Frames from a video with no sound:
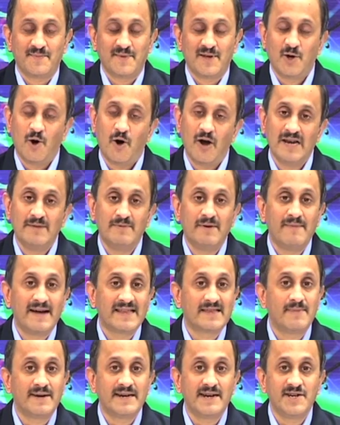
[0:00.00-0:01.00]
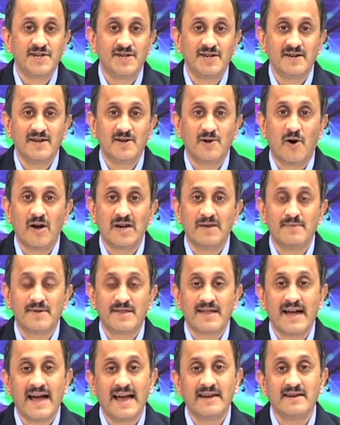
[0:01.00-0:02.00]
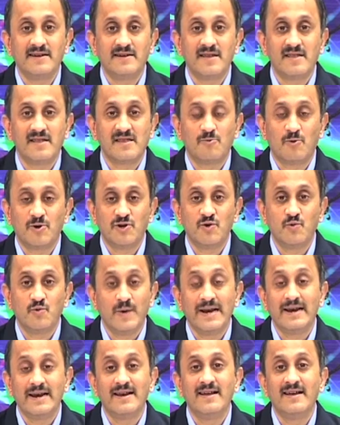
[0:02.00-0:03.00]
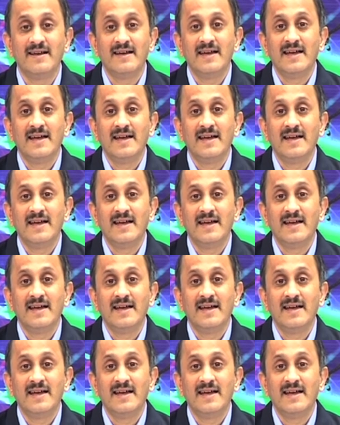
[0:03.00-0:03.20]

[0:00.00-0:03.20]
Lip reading: Call him a mathematician, call him a scientist, what you will,